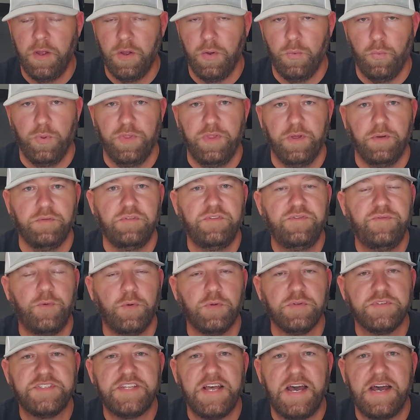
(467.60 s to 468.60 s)
With those
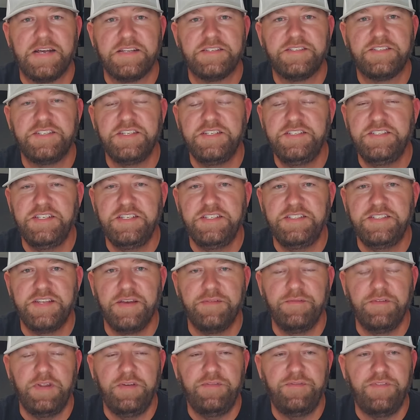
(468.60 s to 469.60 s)
full-size
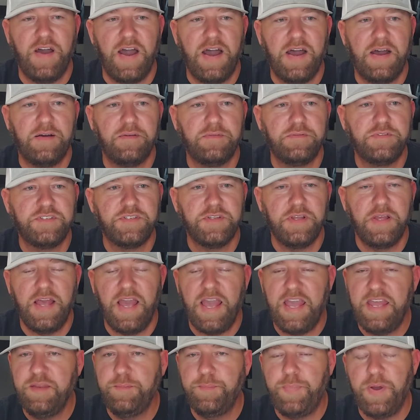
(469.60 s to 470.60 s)
CZ75s,
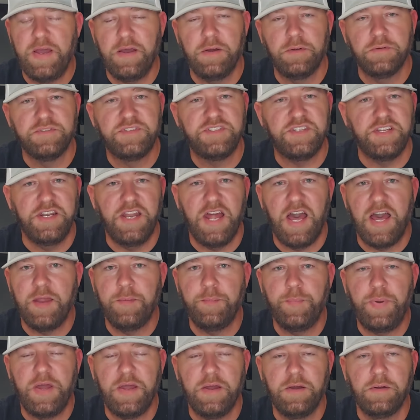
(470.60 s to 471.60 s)
8 pounds to
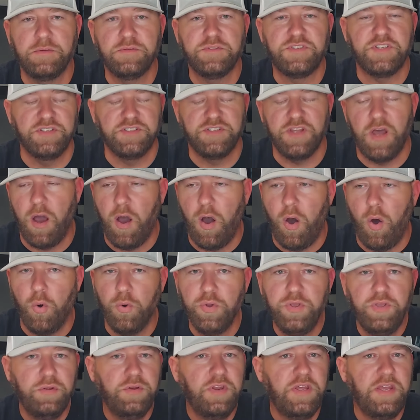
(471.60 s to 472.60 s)
9 pounds is
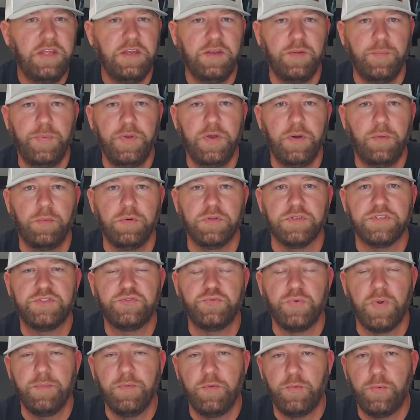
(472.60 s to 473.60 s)
all you need to be able to
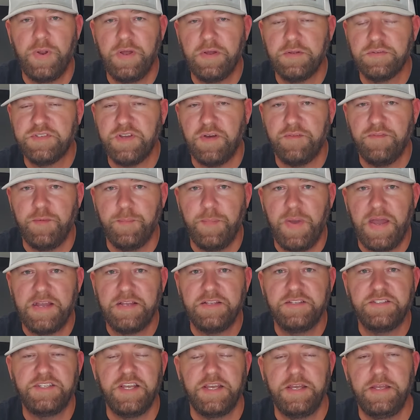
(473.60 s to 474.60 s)
strip the rounds off the
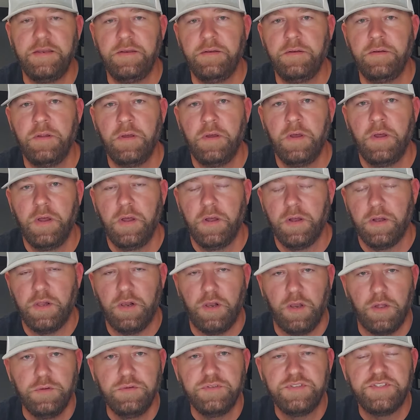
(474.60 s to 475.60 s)
magazine,
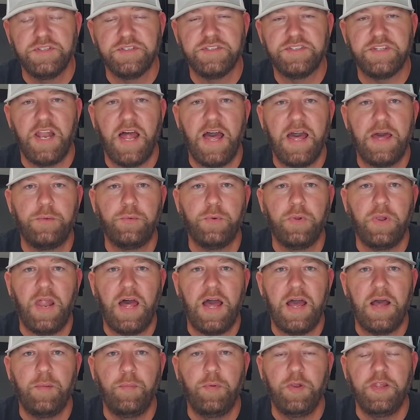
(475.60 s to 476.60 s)
close the slide
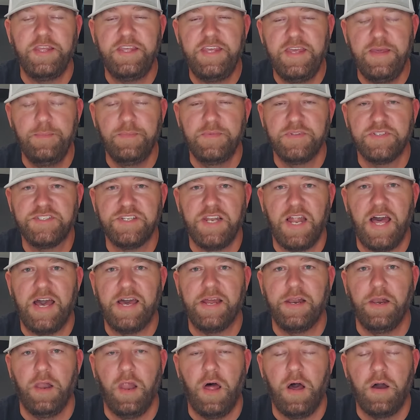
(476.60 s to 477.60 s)
reliably, keep the
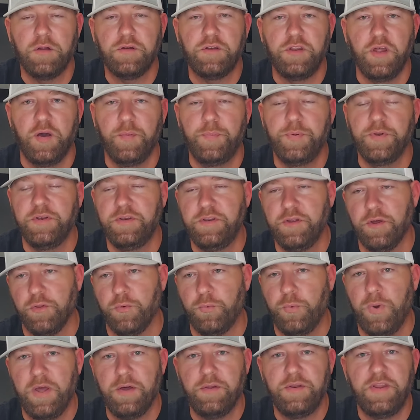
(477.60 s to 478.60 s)
slide locked up until
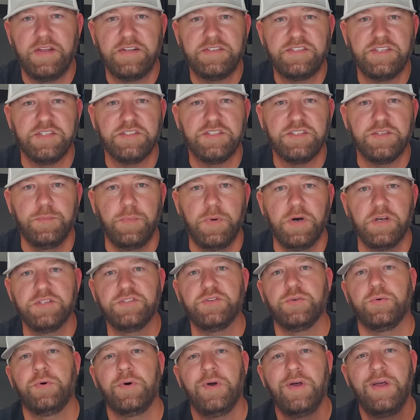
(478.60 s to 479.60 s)
the round exits the
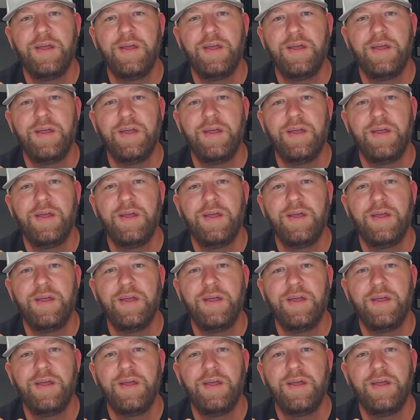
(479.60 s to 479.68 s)
muzzle,